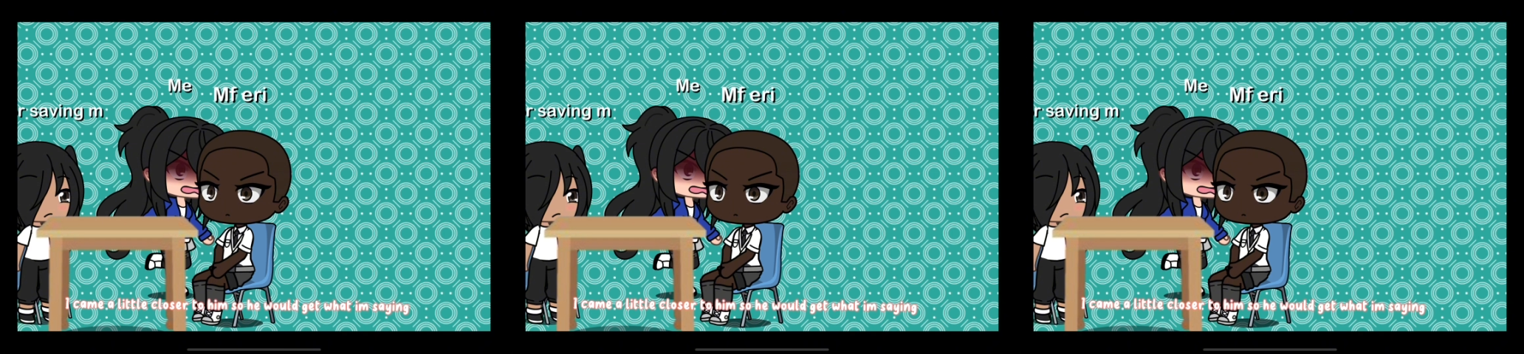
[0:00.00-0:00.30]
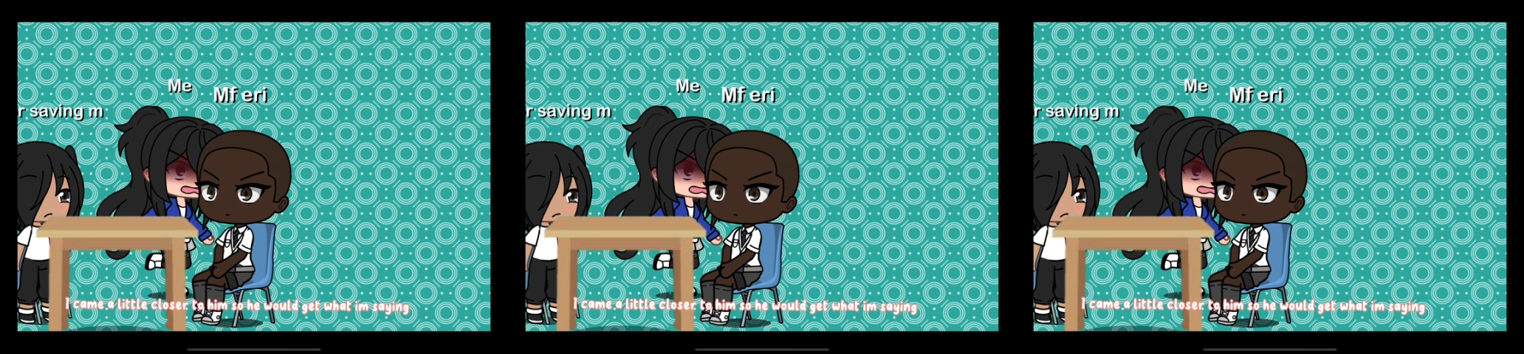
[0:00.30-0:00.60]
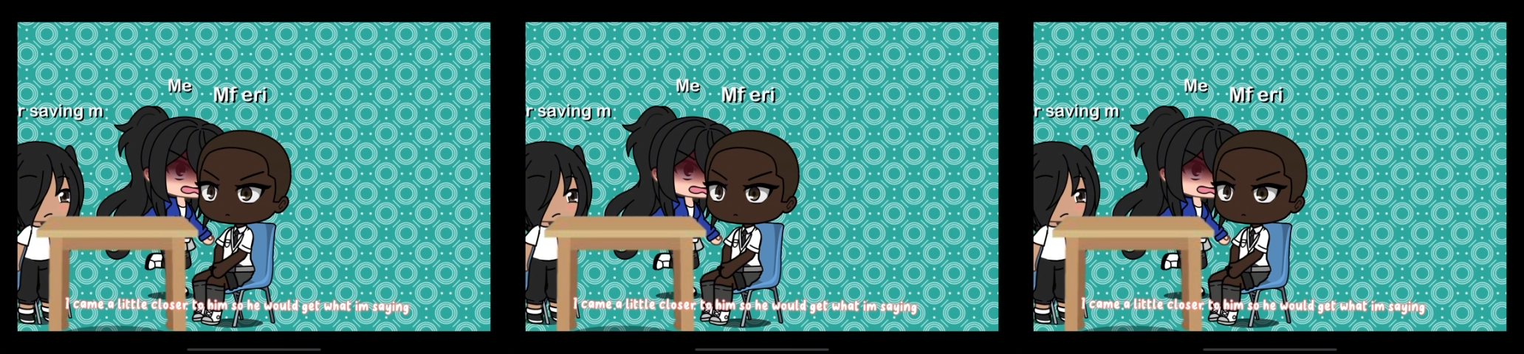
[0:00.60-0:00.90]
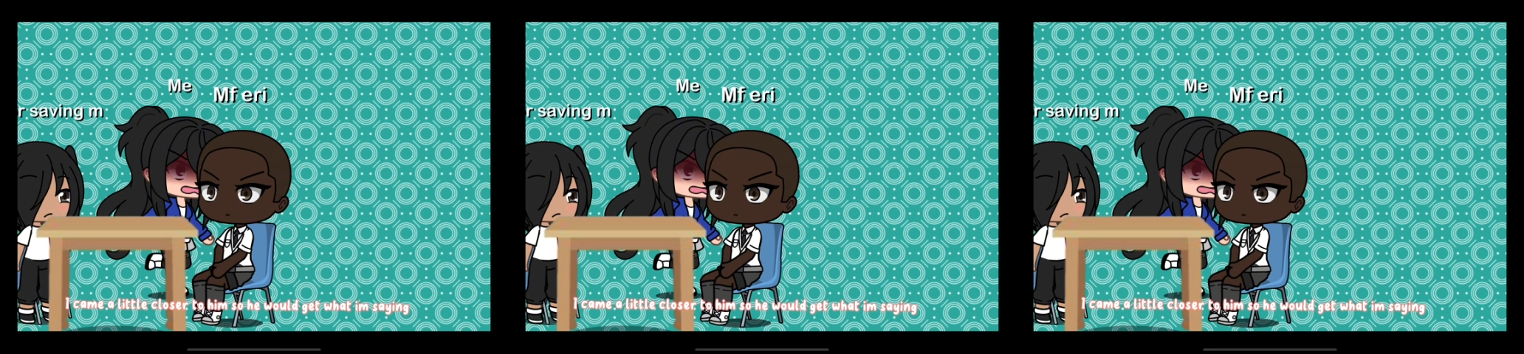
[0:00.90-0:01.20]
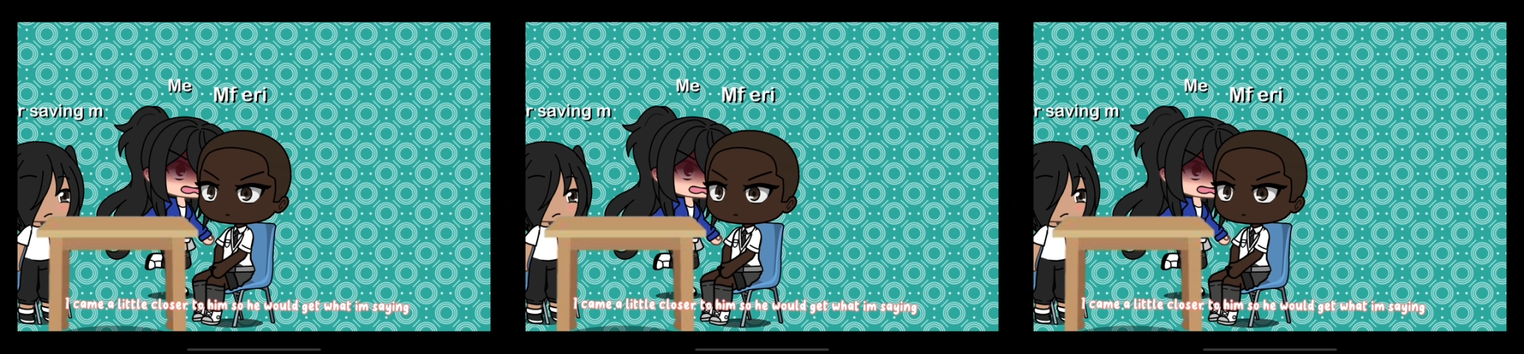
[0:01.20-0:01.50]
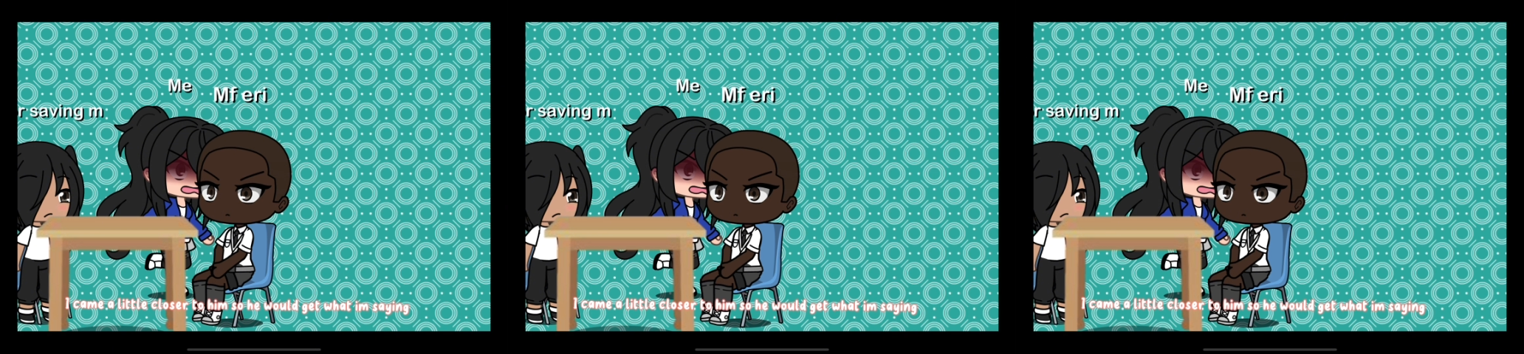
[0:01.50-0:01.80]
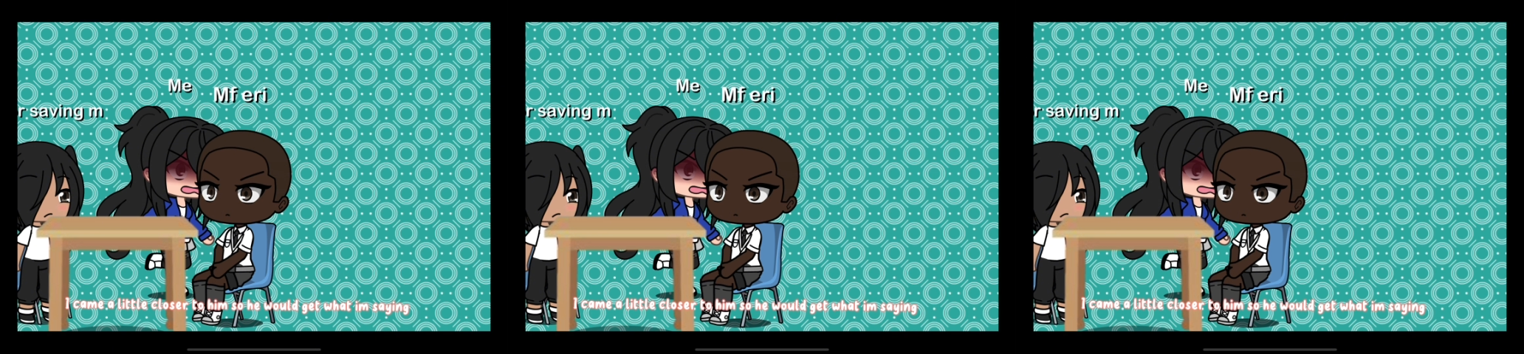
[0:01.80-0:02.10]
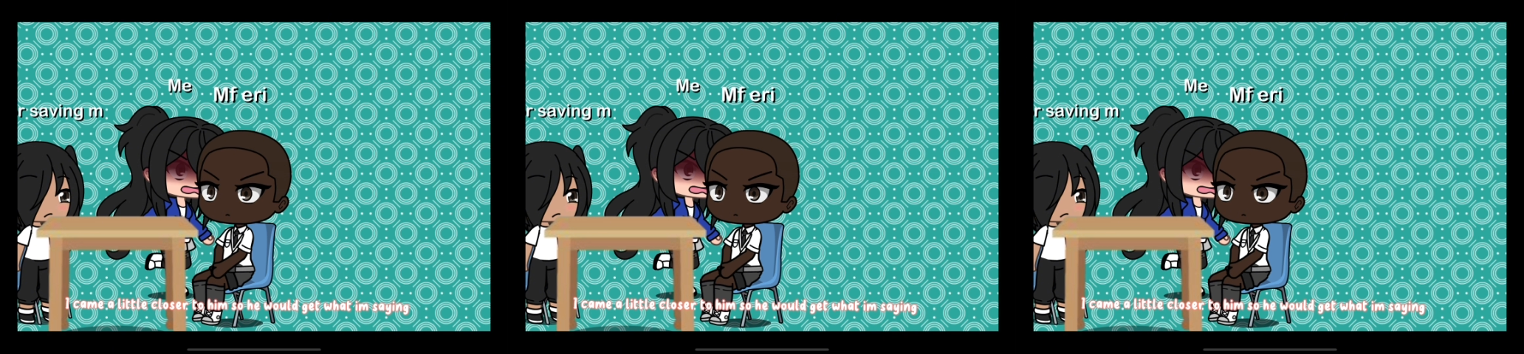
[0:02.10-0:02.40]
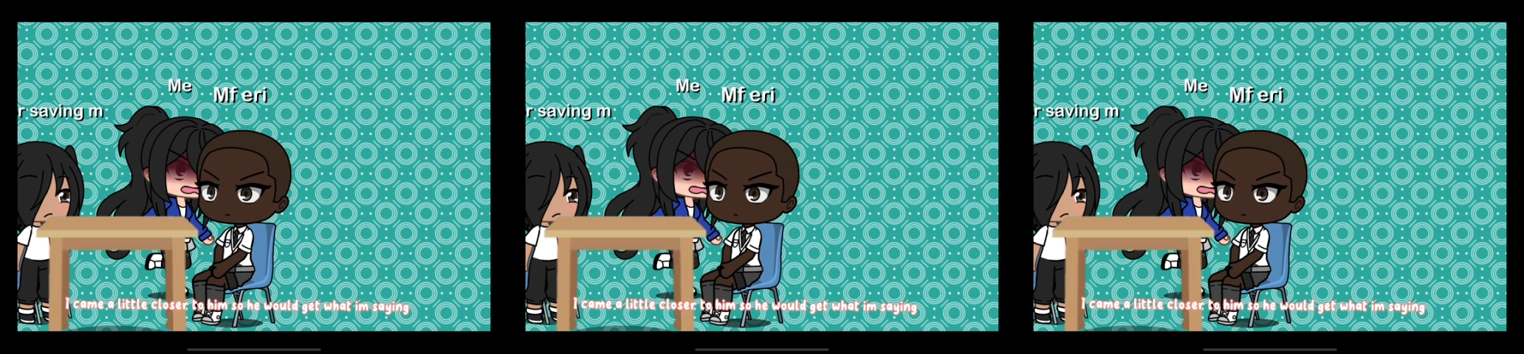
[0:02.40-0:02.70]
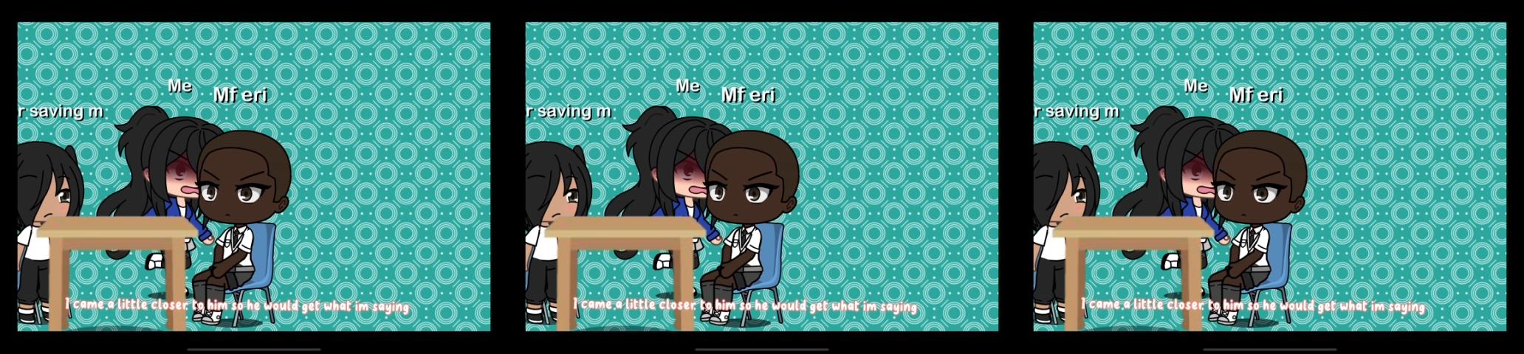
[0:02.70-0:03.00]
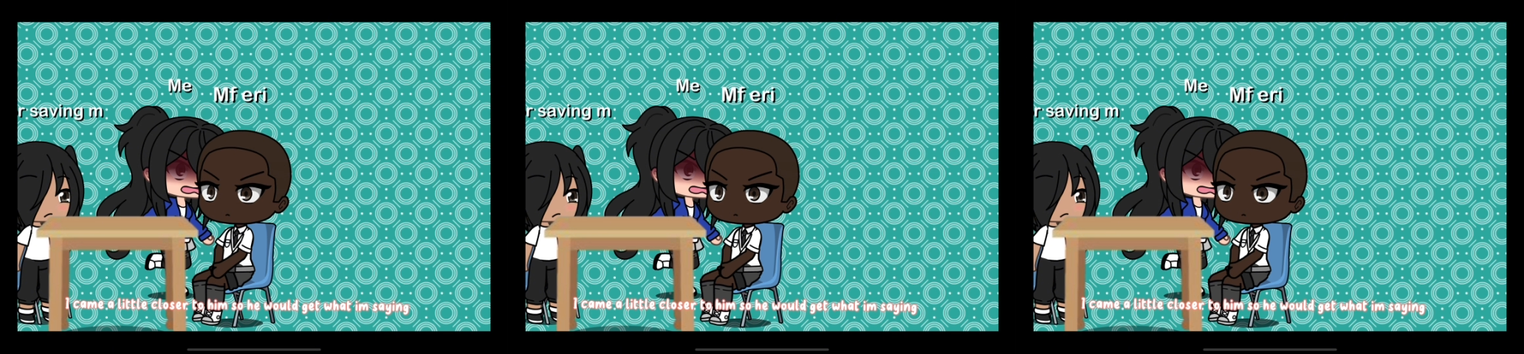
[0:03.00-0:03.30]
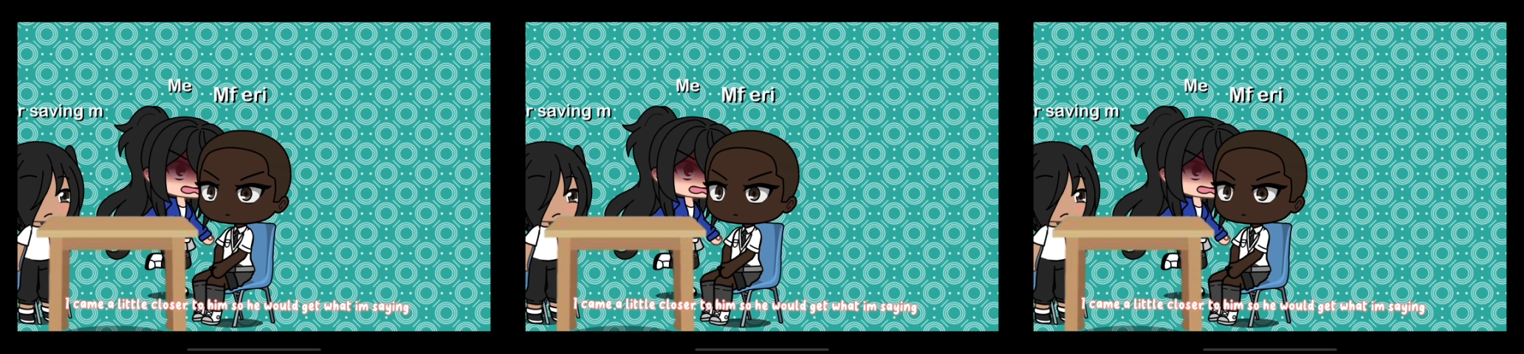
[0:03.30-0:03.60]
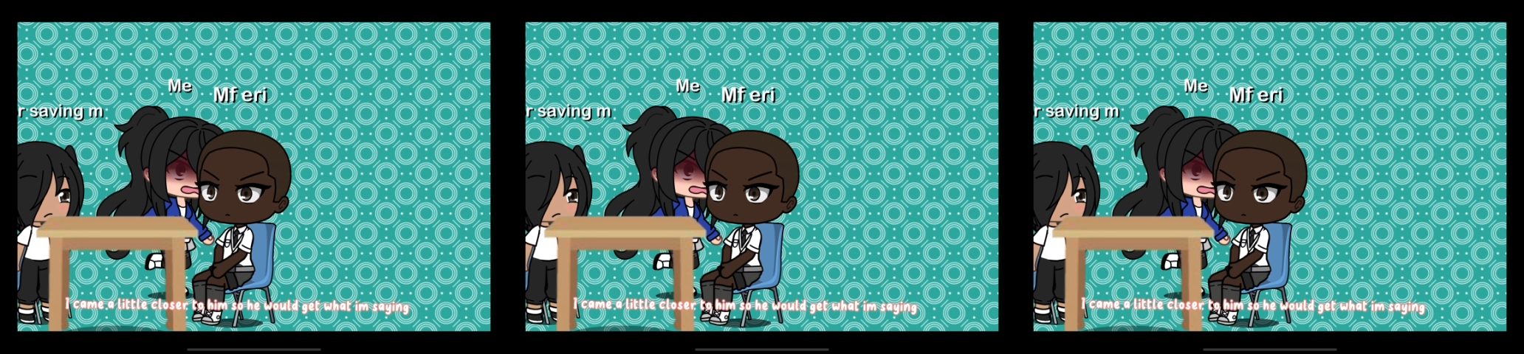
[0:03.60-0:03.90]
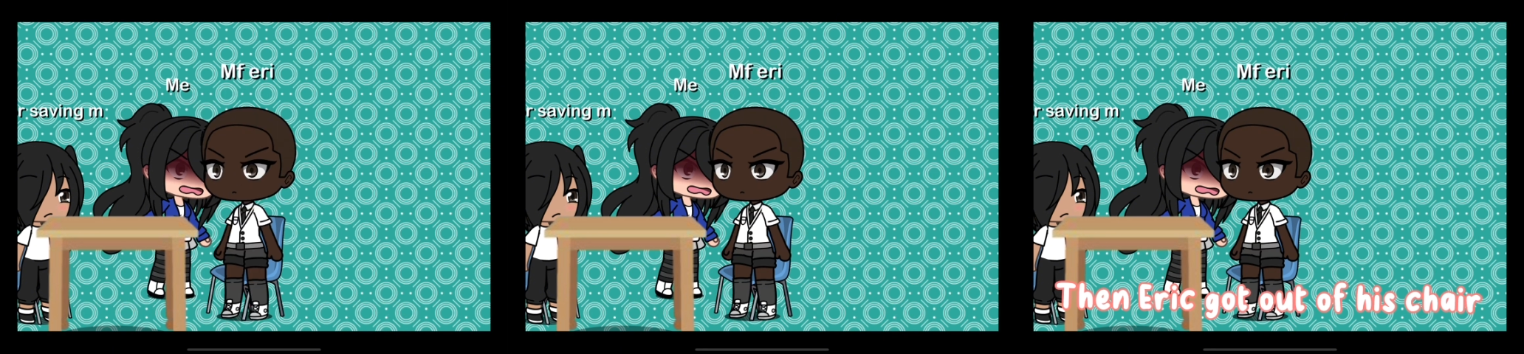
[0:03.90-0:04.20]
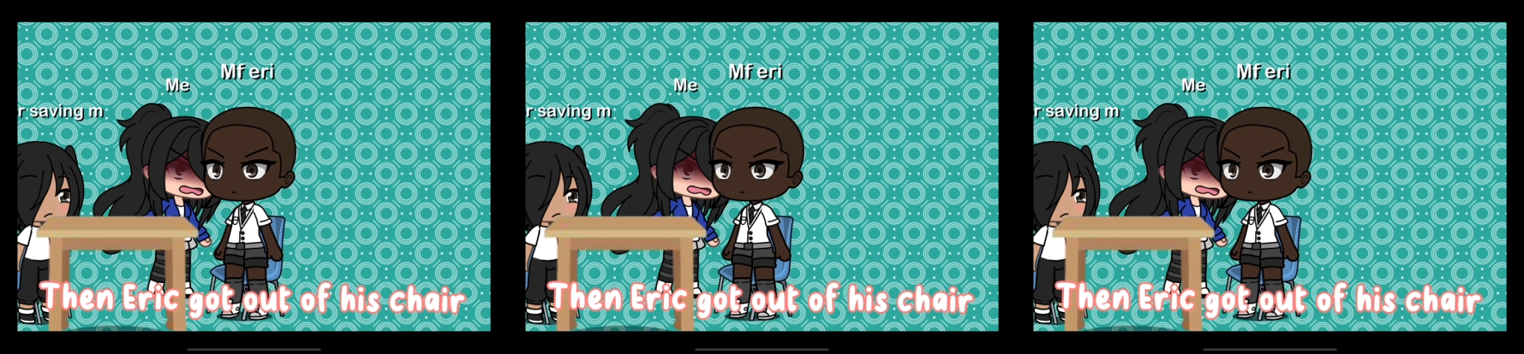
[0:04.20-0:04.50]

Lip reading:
(no speaker visible)